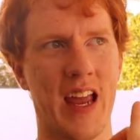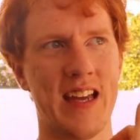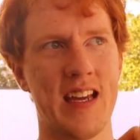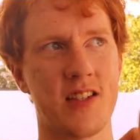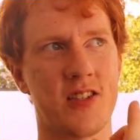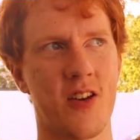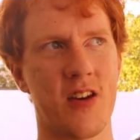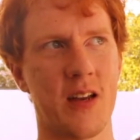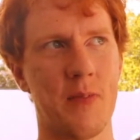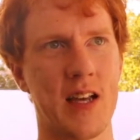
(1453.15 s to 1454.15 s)
and yet
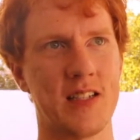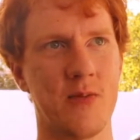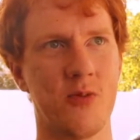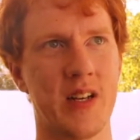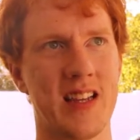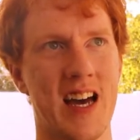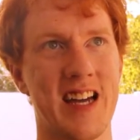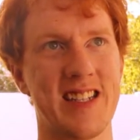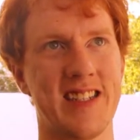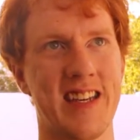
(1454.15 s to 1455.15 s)
Sonic makes him
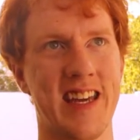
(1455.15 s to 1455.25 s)
realize